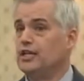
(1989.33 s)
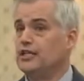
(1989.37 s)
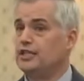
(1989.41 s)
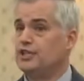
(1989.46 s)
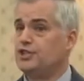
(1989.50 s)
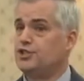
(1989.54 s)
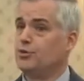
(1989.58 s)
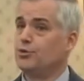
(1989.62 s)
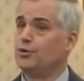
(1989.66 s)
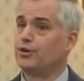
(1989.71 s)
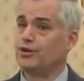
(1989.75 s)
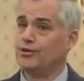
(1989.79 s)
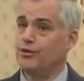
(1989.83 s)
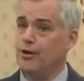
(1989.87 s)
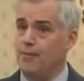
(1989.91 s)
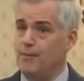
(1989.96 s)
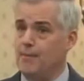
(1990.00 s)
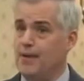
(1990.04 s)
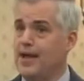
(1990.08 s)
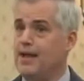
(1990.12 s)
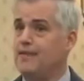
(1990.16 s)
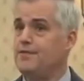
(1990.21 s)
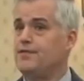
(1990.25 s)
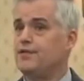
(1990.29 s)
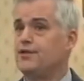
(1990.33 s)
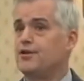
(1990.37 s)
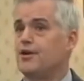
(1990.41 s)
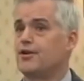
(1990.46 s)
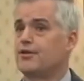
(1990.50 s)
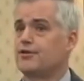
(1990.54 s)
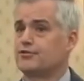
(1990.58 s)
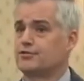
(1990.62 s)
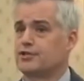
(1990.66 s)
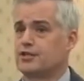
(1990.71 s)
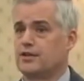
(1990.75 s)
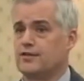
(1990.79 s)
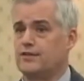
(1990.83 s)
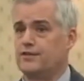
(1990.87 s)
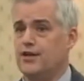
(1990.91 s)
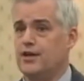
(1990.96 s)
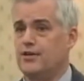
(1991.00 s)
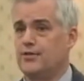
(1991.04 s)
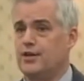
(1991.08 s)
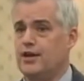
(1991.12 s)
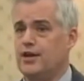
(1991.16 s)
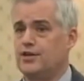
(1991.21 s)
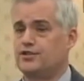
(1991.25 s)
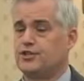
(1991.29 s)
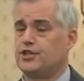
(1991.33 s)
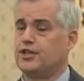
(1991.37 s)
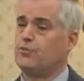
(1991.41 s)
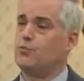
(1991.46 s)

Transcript: that you were going to amend the Articles of Confederation,